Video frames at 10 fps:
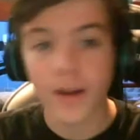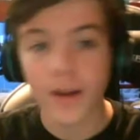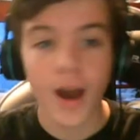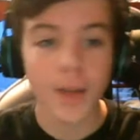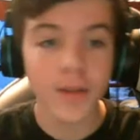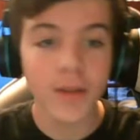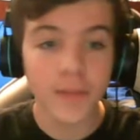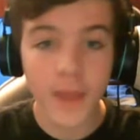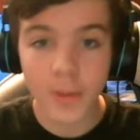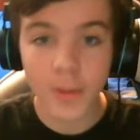I mean,
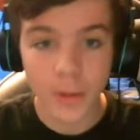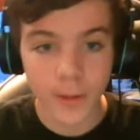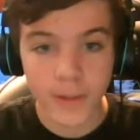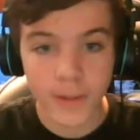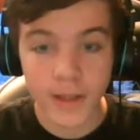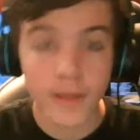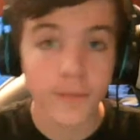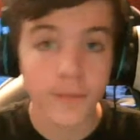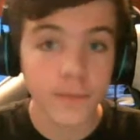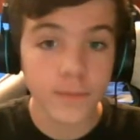they were
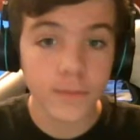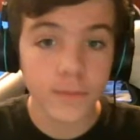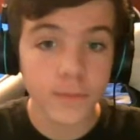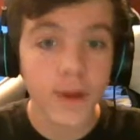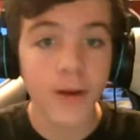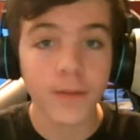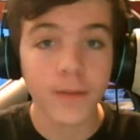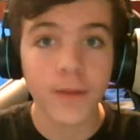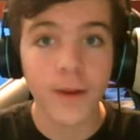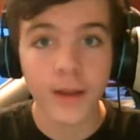very,
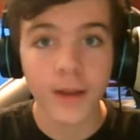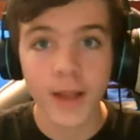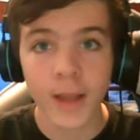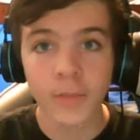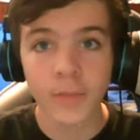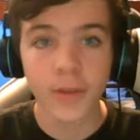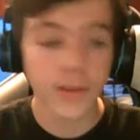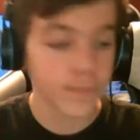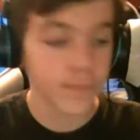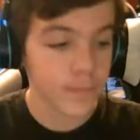very good games, like